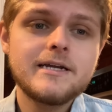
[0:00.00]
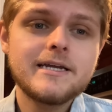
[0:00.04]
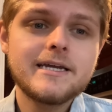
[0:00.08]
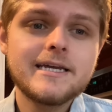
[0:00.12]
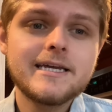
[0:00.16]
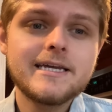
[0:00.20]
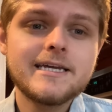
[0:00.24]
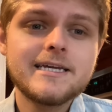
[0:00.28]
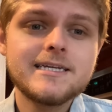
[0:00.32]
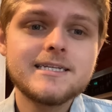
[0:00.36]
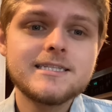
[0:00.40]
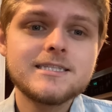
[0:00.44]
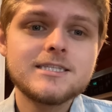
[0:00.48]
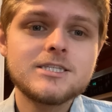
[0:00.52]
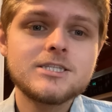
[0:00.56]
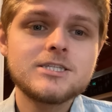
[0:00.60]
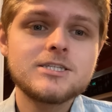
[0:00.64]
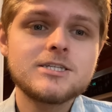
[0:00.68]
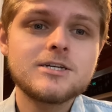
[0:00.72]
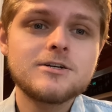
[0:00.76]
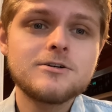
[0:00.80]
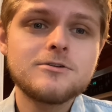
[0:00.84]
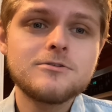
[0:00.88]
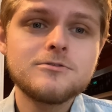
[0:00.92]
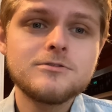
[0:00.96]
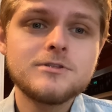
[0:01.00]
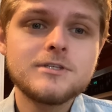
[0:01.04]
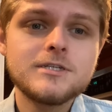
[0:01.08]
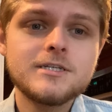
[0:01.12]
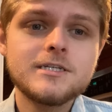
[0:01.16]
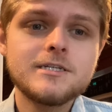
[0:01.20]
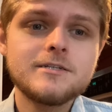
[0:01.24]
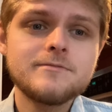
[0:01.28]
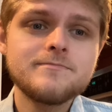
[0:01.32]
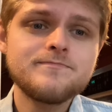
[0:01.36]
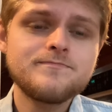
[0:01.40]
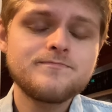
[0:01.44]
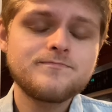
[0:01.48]
And so
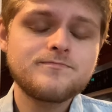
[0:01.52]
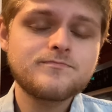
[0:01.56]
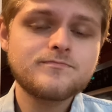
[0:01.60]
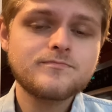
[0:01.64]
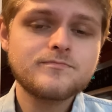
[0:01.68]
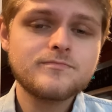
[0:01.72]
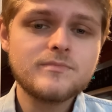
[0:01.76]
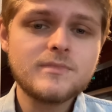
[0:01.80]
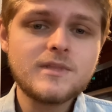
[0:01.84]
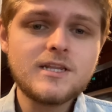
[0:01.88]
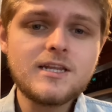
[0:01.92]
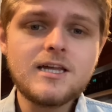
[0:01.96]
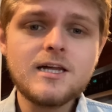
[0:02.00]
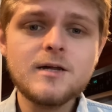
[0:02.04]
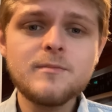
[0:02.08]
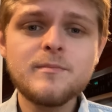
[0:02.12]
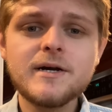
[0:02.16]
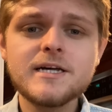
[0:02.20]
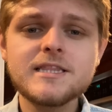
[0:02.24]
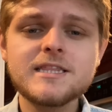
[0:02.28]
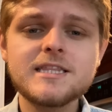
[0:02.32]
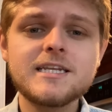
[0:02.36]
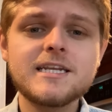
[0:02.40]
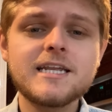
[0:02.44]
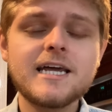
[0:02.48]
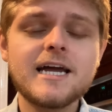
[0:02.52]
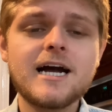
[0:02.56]
the method to